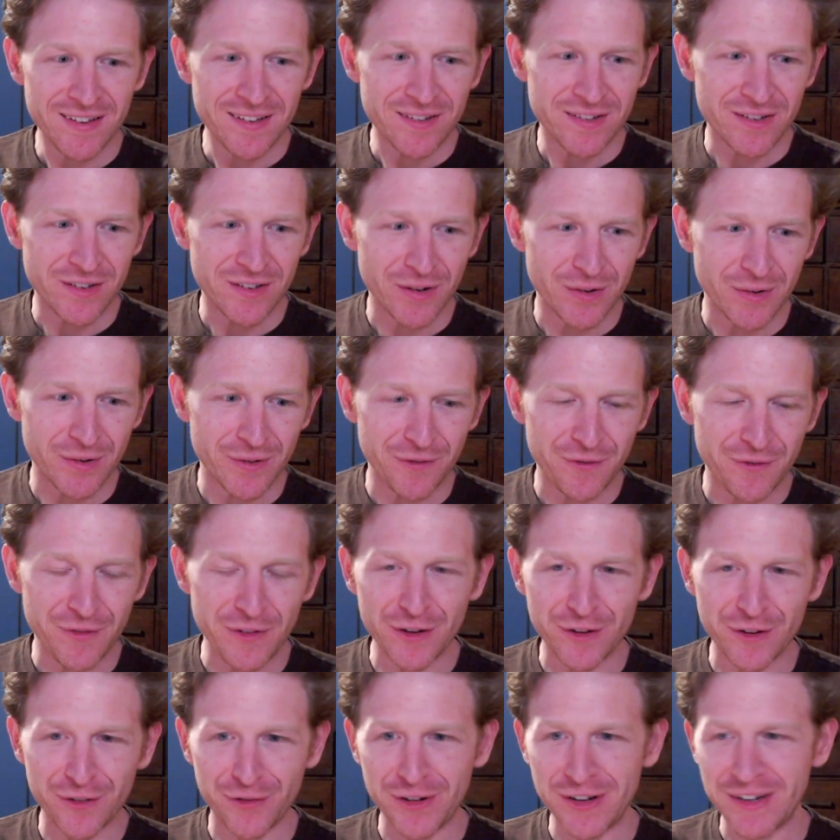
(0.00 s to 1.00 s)
so
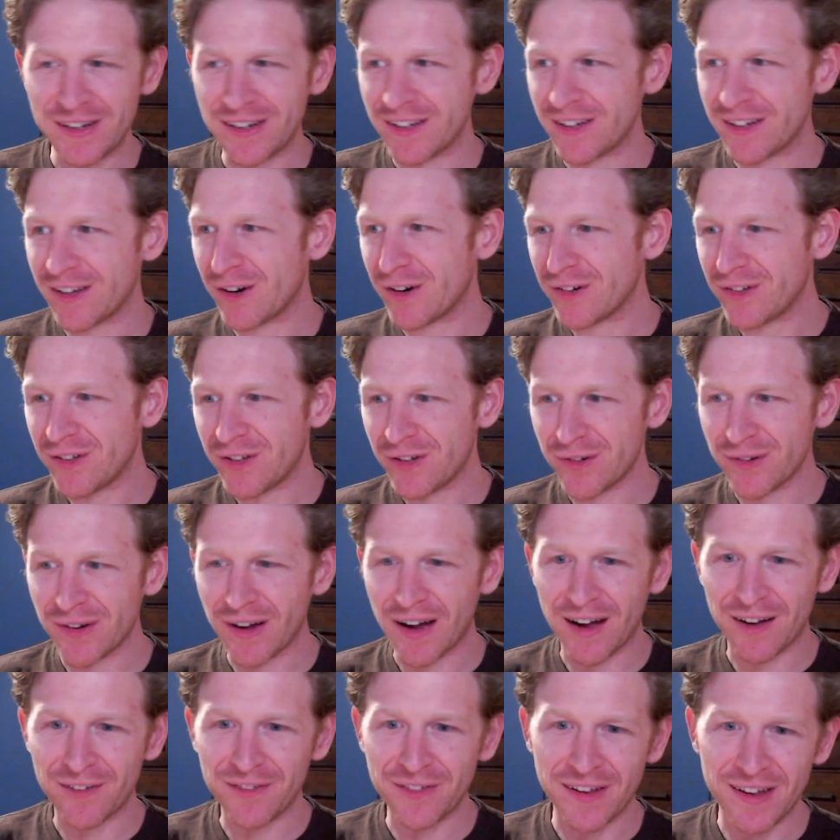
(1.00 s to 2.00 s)
feel free to go to
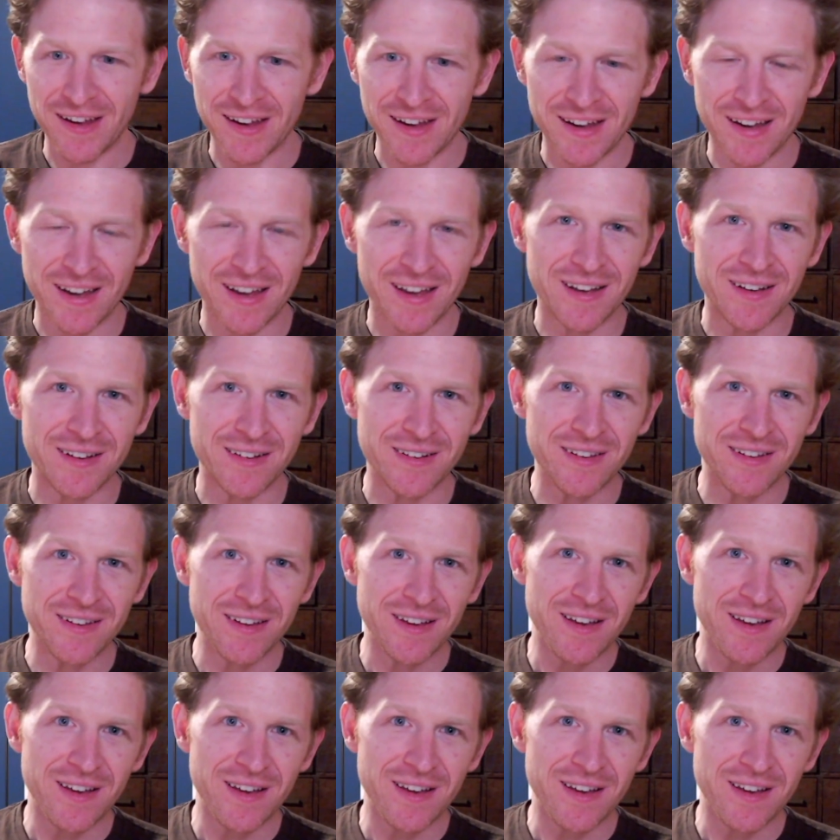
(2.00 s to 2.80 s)
Aave and